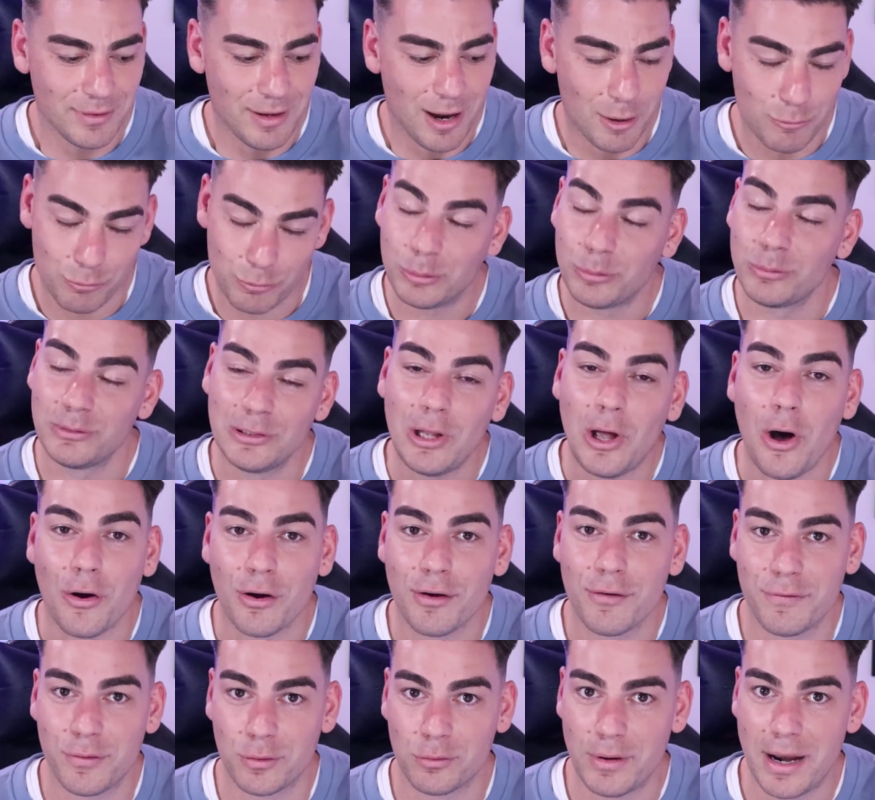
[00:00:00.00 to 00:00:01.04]
a real
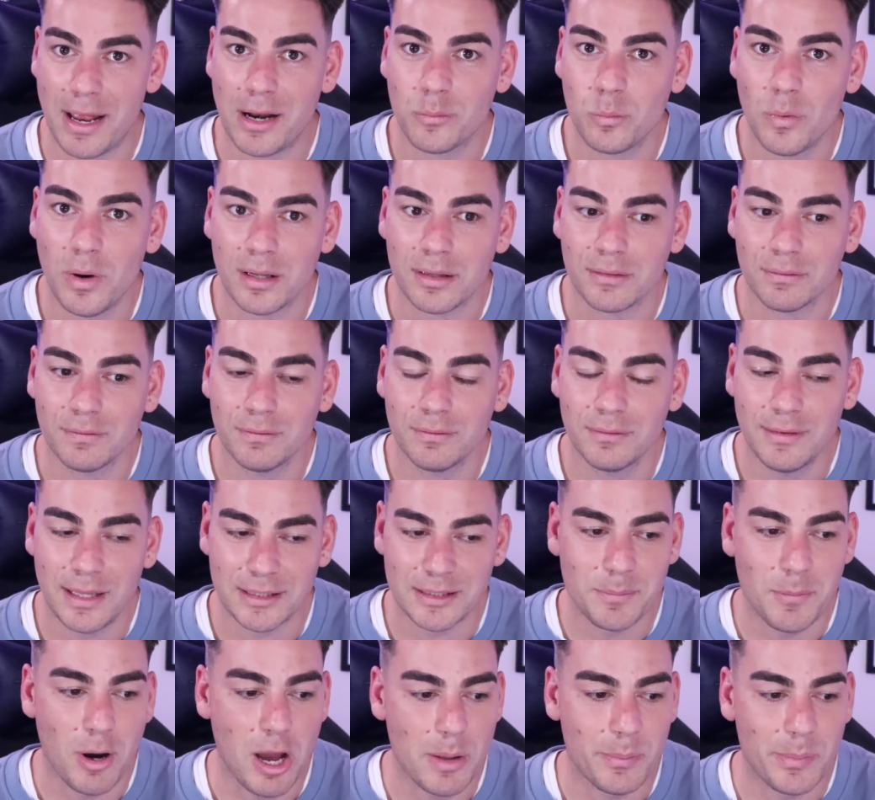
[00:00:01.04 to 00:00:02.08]
lock for round one.
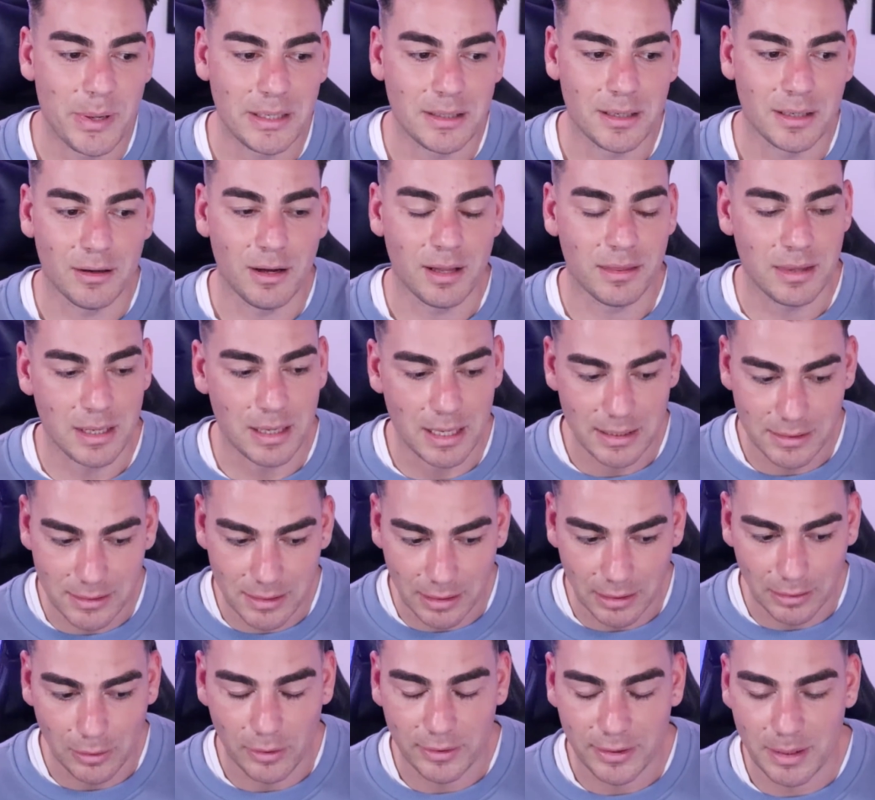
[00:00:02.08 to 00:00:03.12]
That's my opinion. I think he's
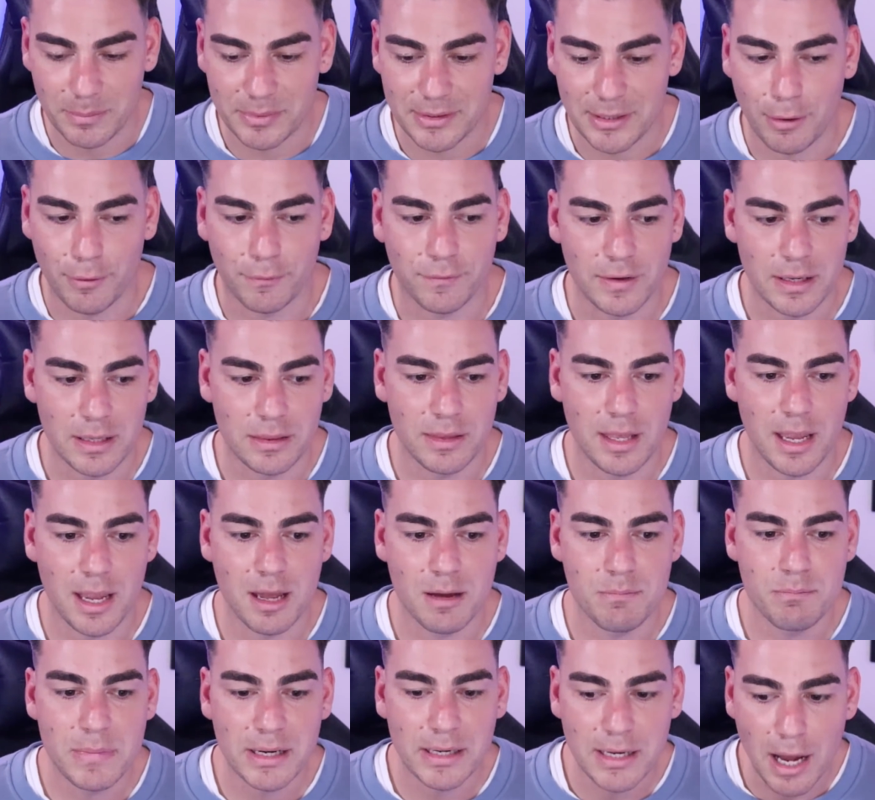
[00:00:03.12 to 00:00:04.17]
going to lock himself in
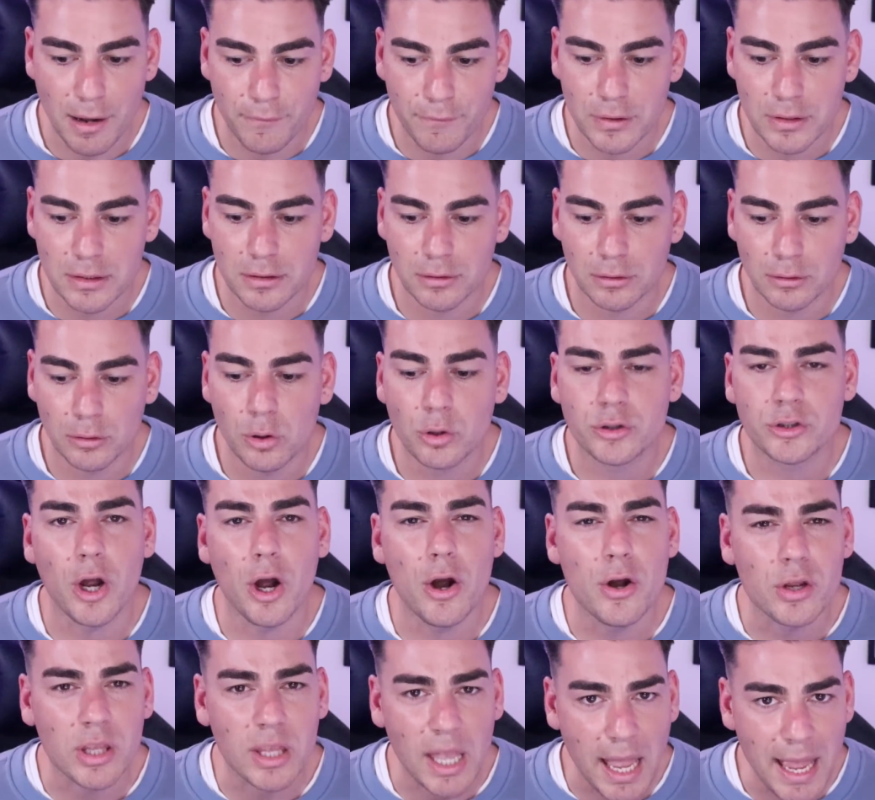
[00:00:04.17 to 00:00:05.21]
there. McGovern looked
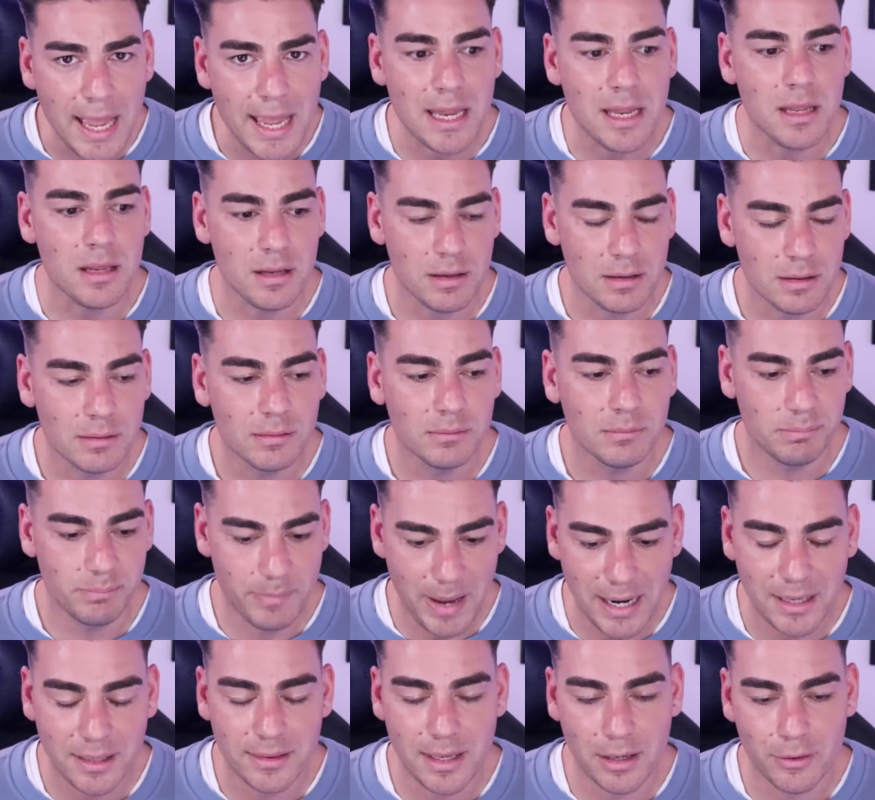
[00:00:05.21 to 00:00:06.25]
okay
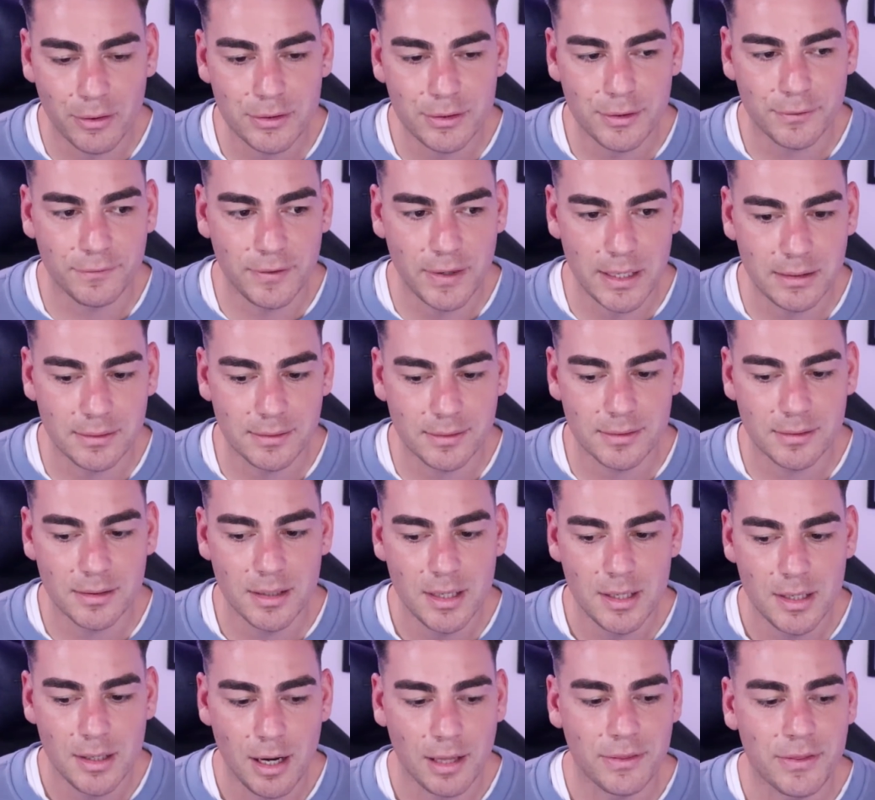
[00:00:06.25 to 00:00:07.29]
back there in defence.
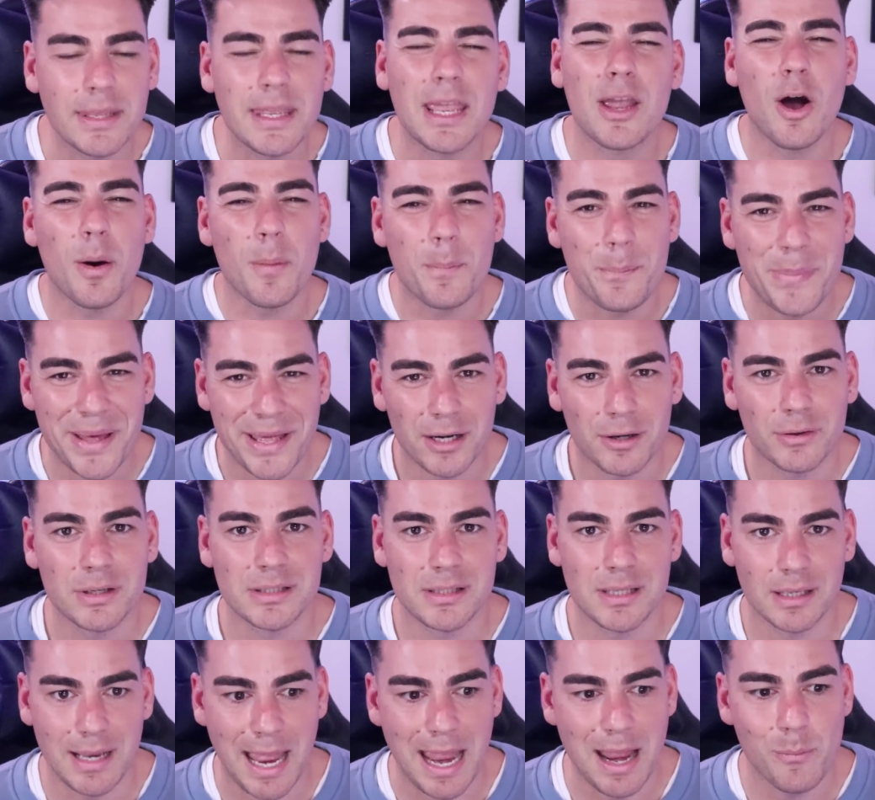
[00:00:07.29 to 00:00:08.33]
I think he got better
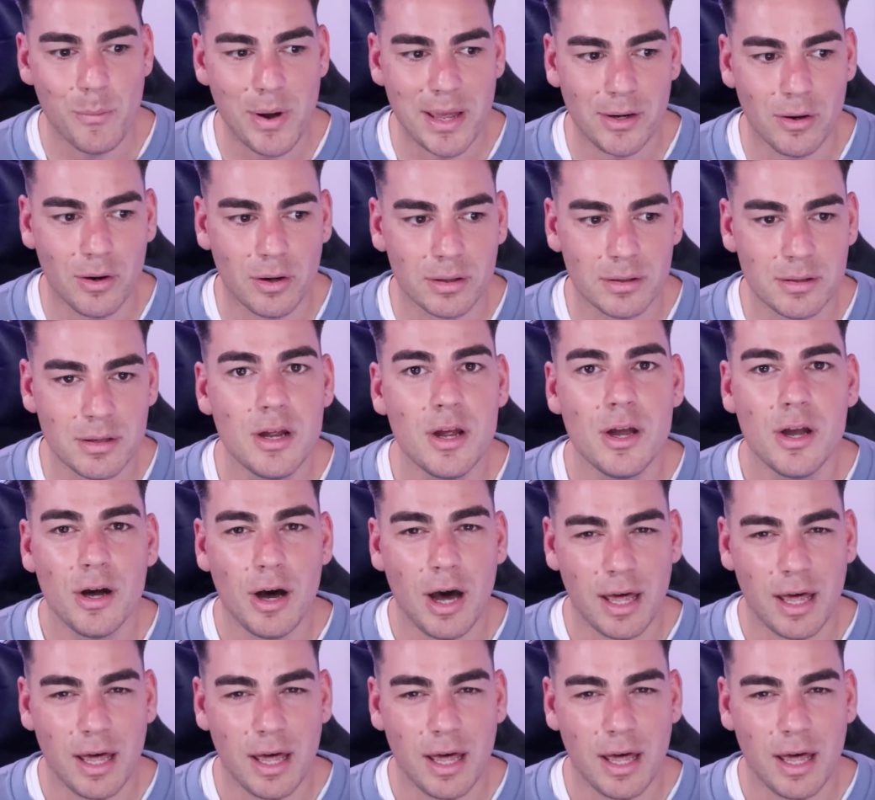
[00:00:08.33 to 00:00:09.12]
as the game went on.